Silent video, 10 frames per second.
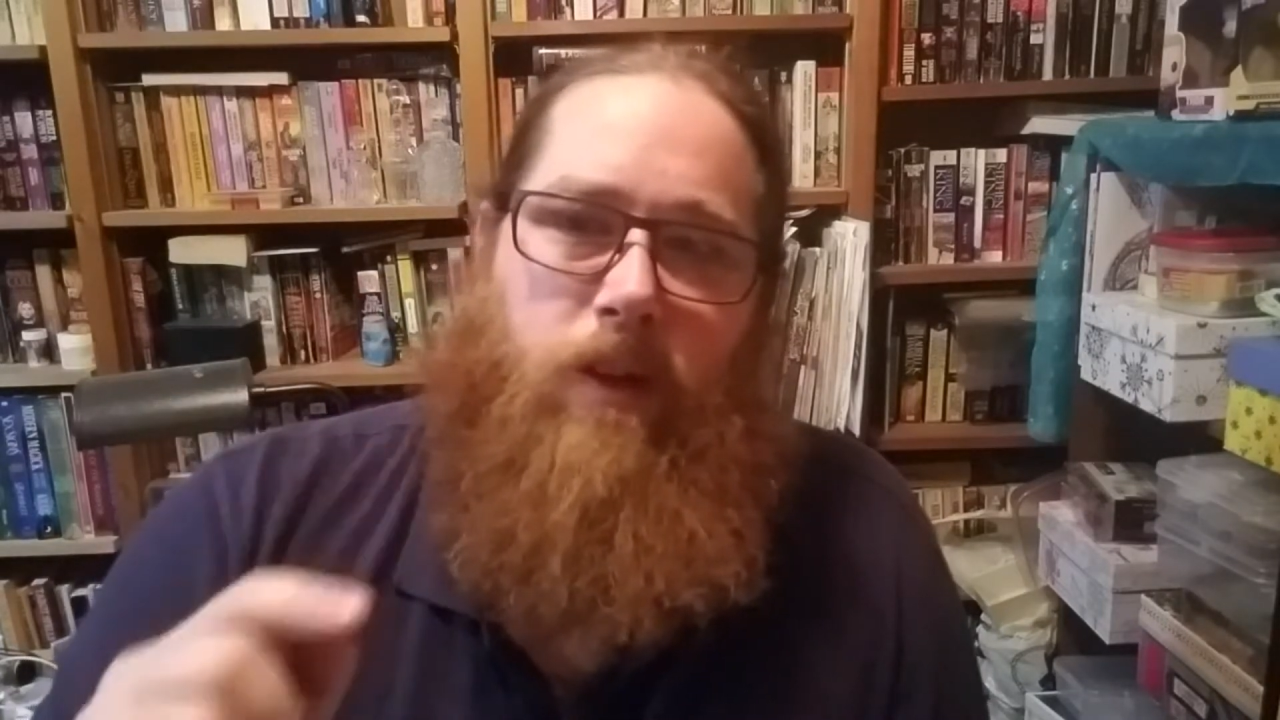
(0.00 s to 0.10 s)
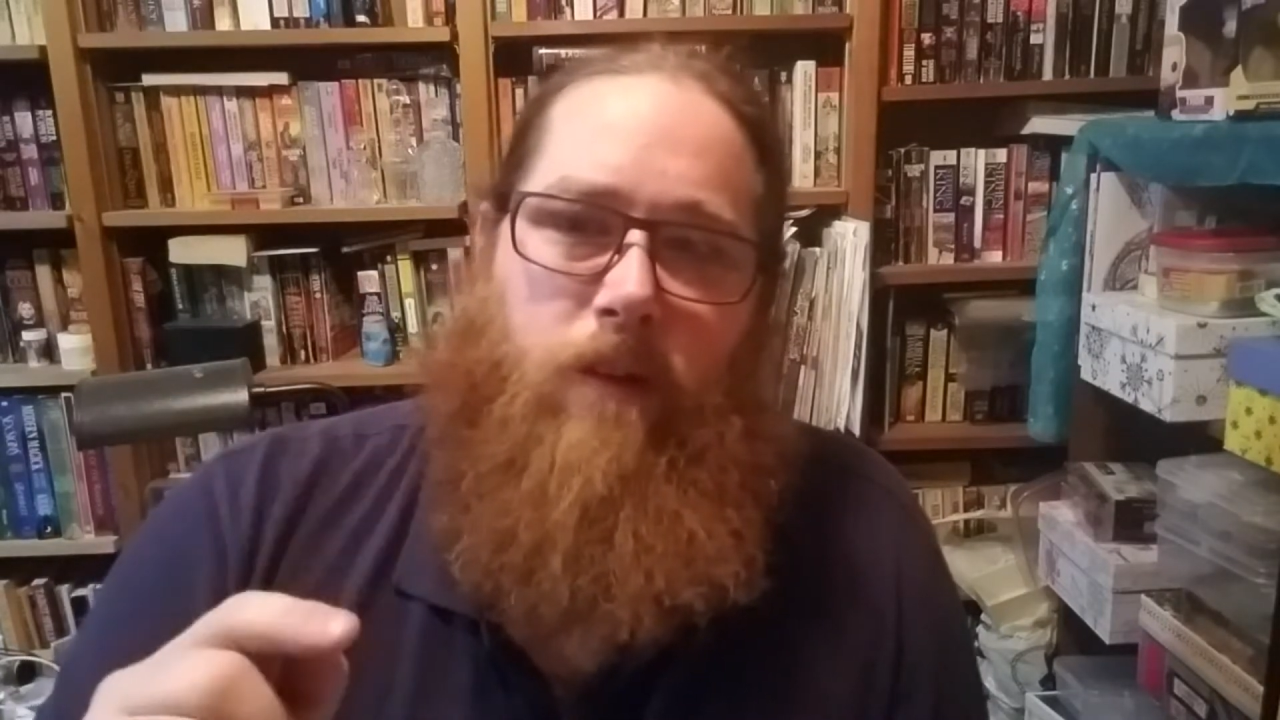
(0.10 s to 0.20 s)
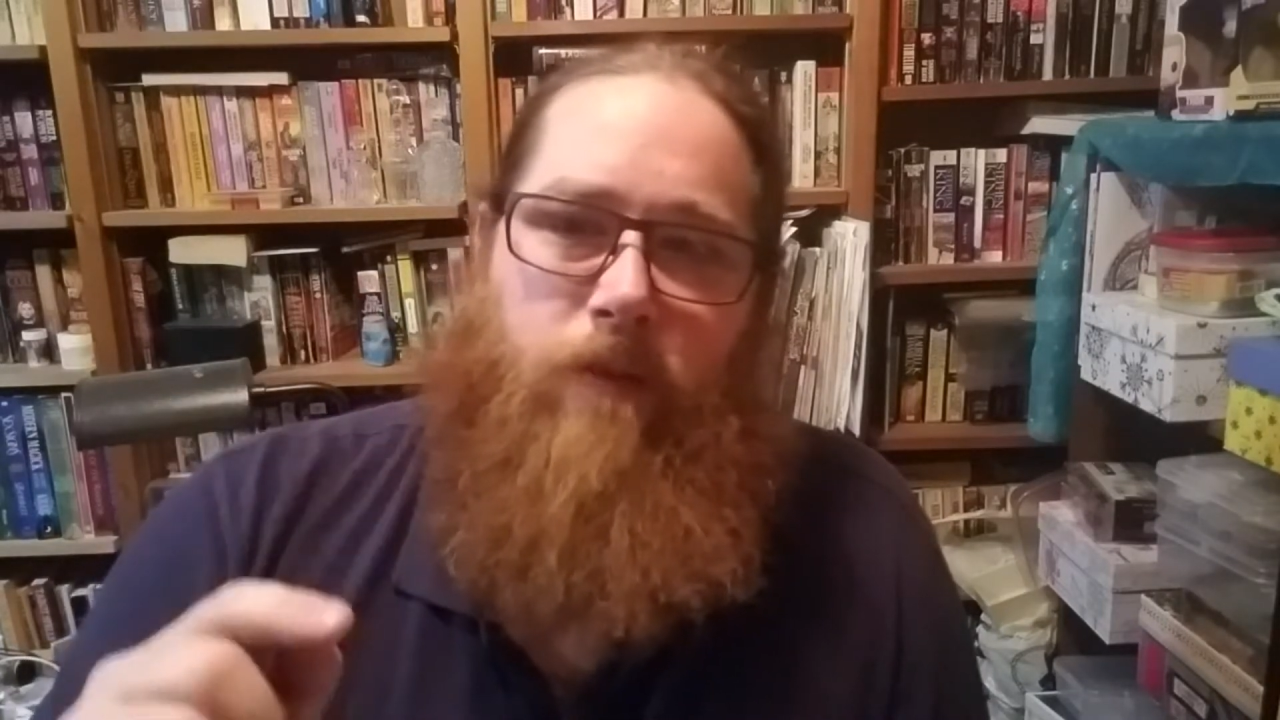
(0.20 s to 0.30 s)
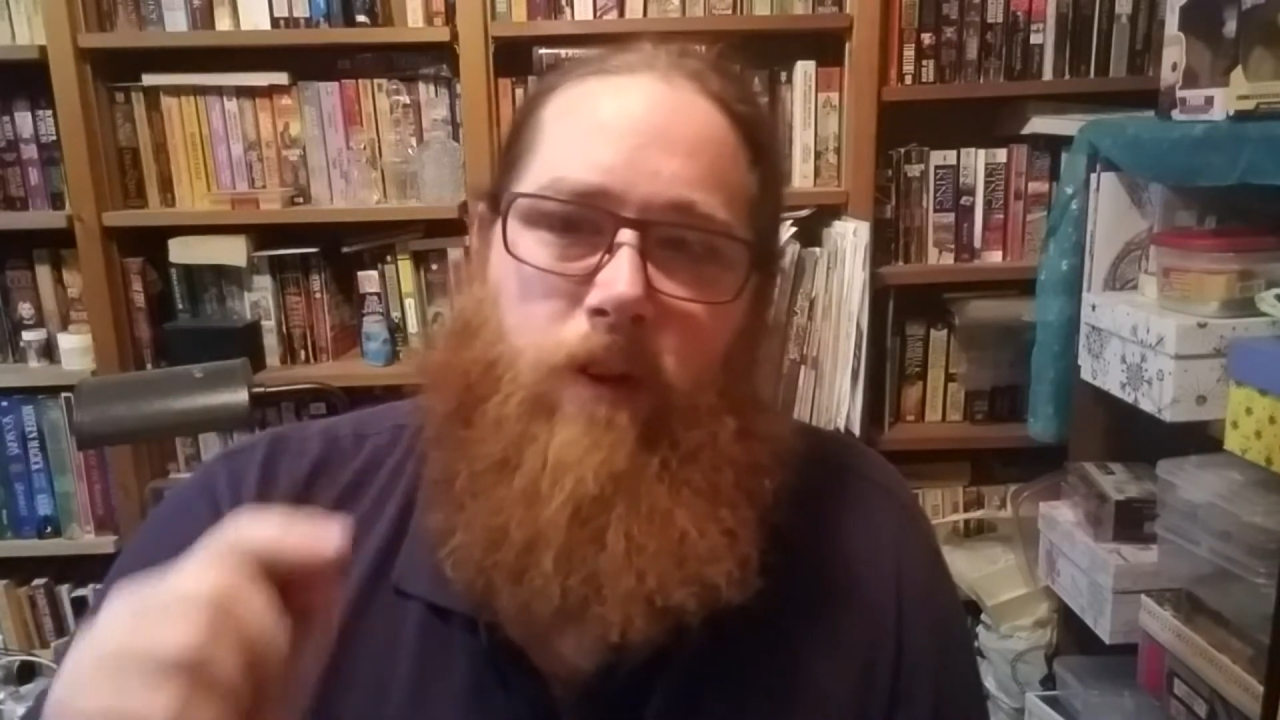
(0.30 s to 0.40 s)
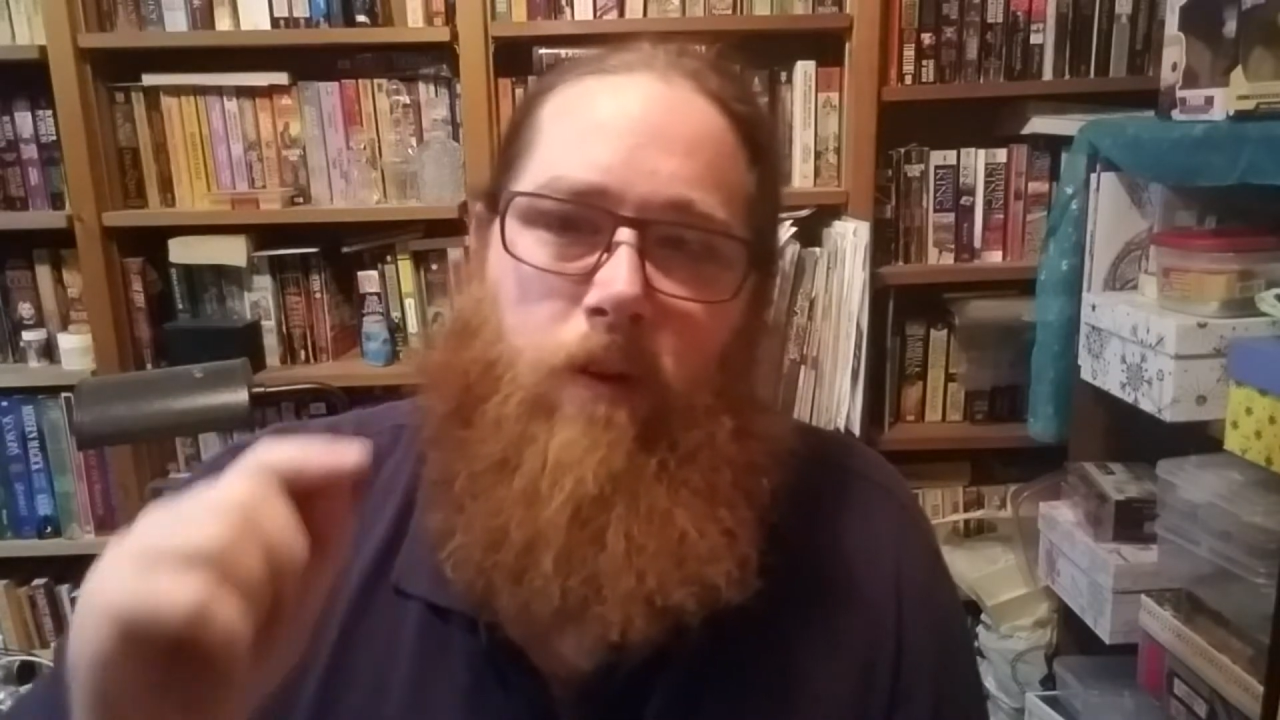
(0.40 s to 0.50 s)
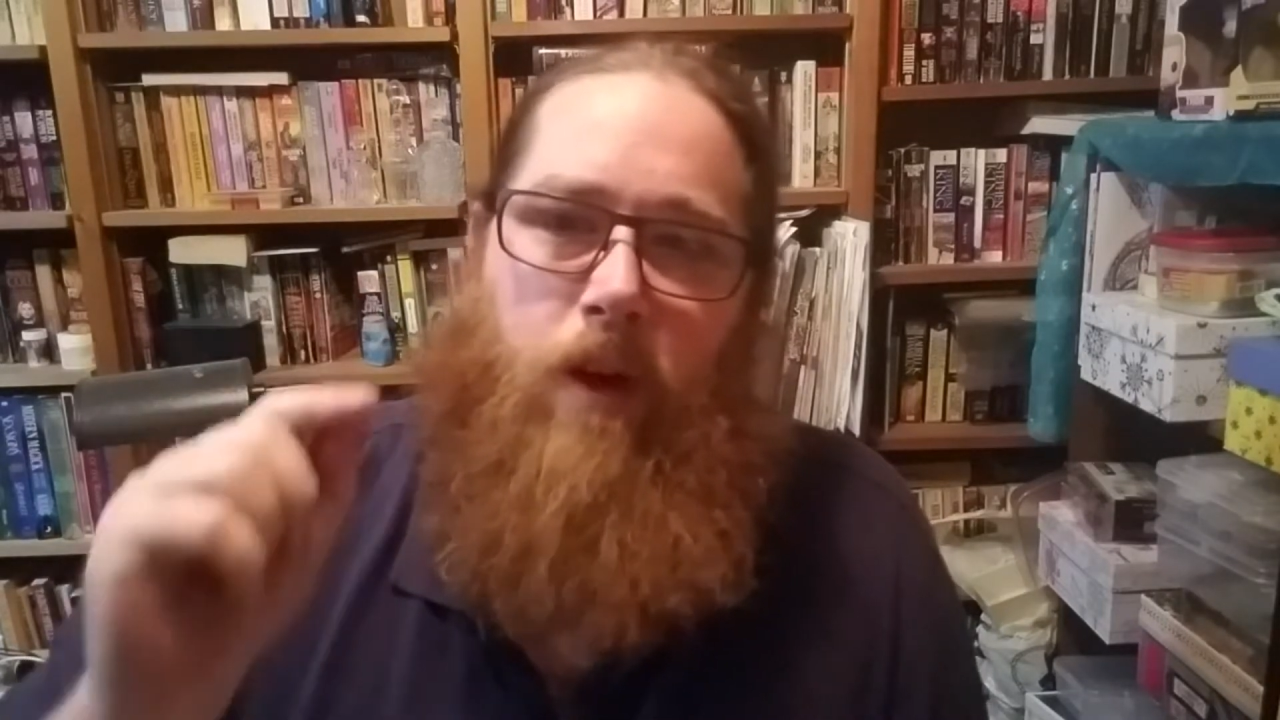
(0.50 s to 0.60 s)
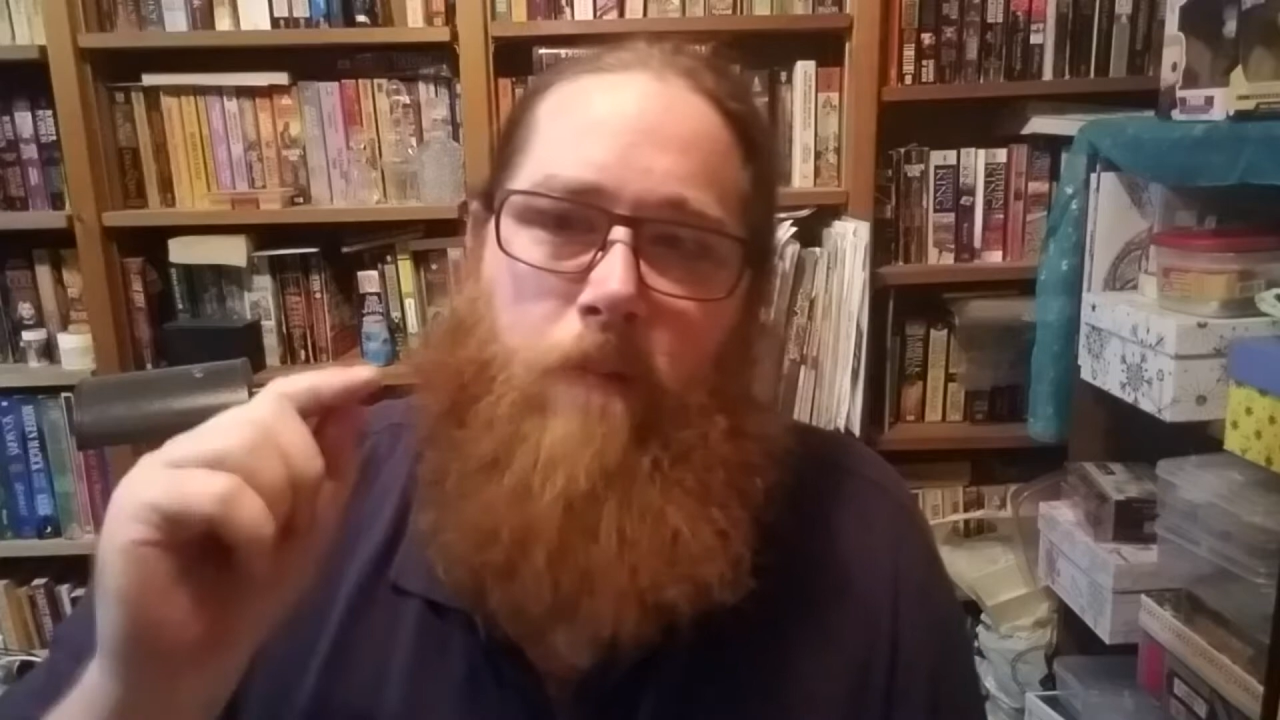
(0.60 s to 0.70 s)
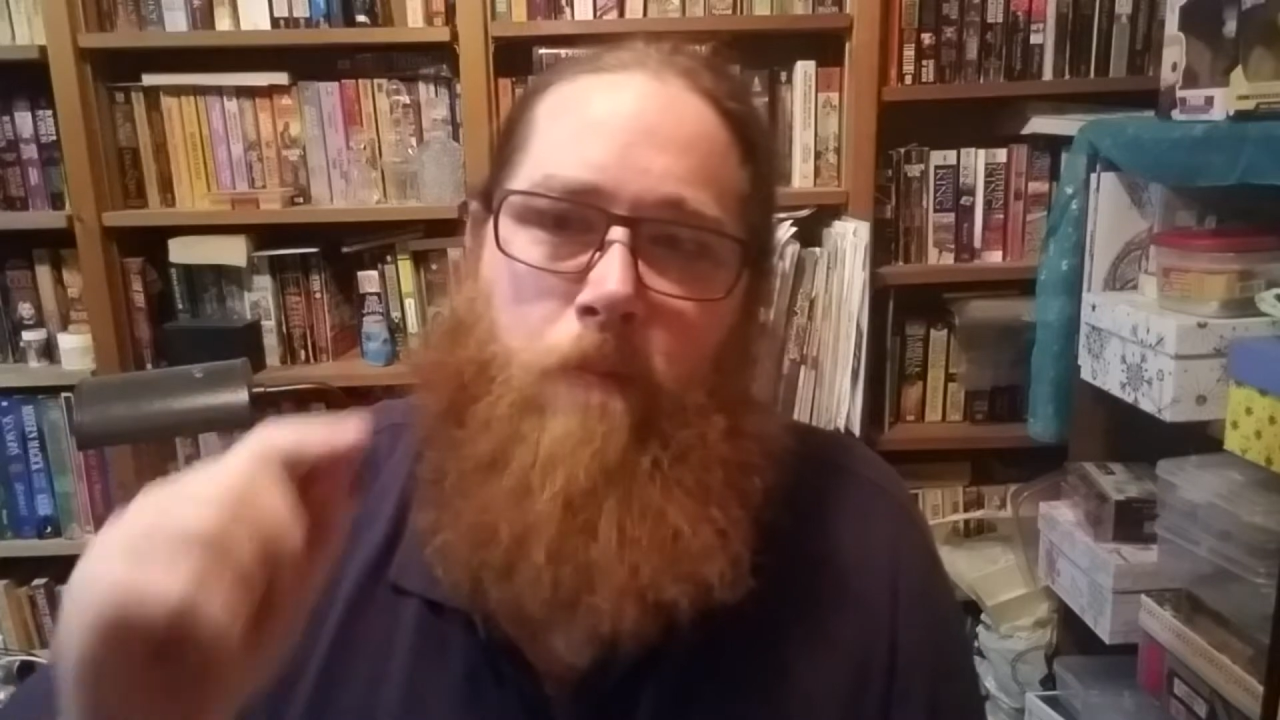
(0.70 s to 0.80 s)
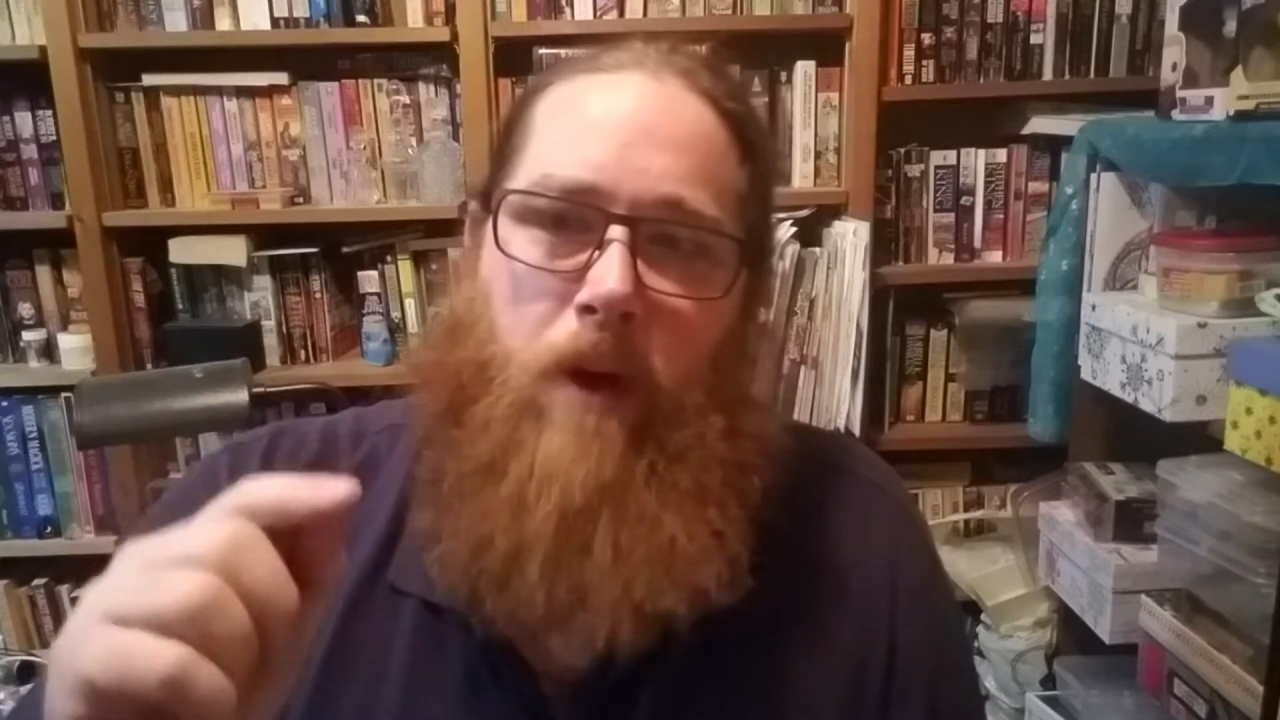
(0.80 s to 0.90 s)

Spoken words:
give you a